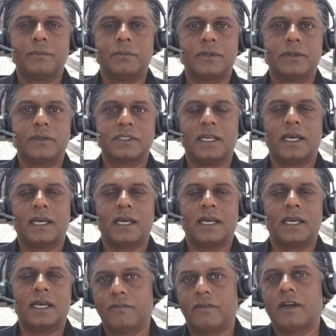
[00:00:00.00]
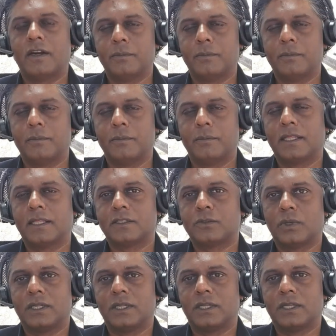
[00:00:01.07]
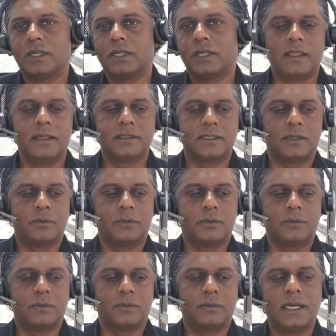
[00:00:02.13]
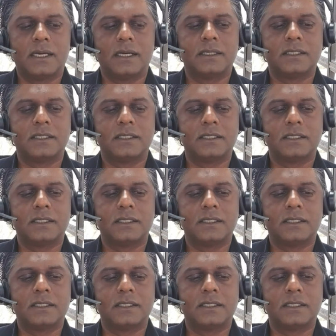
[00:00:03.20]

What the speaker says: Because in a hybrid environment, I think that's one of the key things that we'll take out,